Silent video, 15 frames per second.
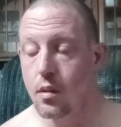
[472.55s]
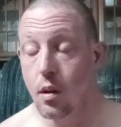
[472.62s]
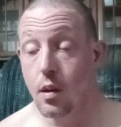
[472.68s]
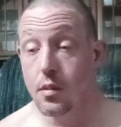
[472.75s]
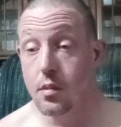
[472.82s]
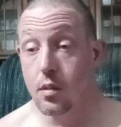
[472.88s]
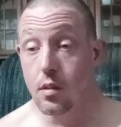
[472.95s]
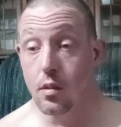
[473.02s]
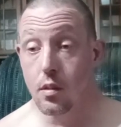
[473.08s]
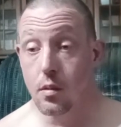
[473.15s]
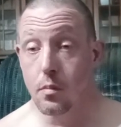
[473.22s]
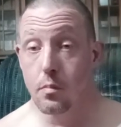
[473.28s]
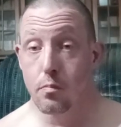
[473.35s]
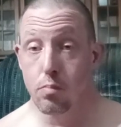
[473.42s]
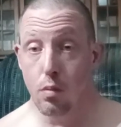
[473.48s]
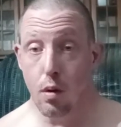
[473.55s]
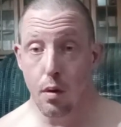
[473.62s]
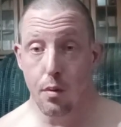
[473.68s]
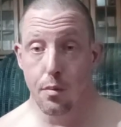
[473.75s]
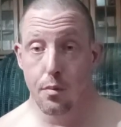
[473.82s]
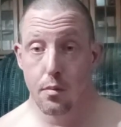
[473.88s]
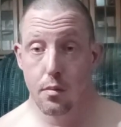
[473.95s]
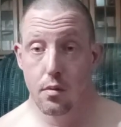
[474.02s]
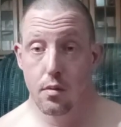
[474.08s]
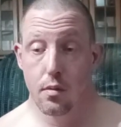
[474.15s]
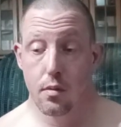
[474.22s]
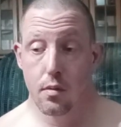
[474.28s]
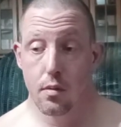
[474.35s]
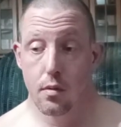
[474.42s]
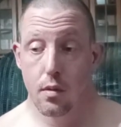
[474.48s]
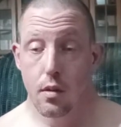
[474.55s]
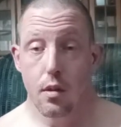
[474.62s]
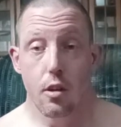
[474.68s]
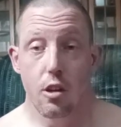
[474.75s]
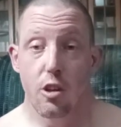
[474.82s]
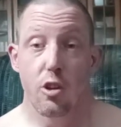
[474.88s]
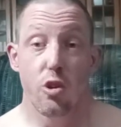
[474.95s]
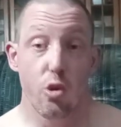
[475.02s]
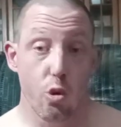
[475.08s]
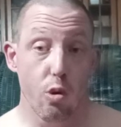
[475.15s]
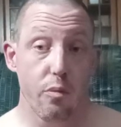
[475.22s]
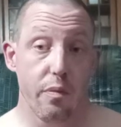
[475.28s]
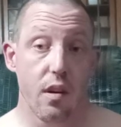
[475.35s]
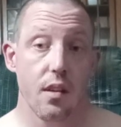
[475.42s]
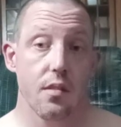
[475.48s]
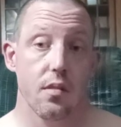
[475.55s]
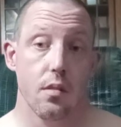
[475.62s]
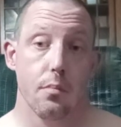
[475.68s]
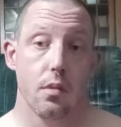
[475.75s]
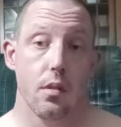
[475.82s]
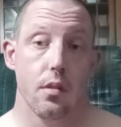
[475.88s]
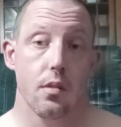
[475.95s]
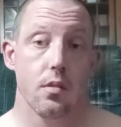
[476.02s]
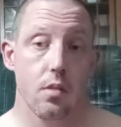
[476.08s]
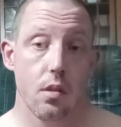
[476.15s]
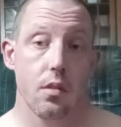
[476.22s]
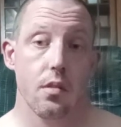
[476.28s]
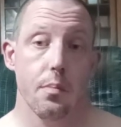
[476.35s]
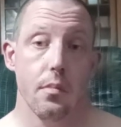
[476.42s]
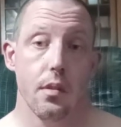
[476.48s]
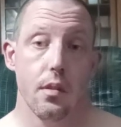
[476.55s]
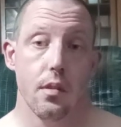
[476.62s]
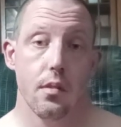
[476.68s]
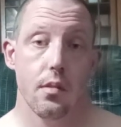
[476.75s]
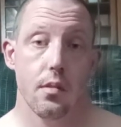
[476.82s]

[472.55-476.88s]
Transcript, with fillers: I said, bro, you'll find somebody. Trust me.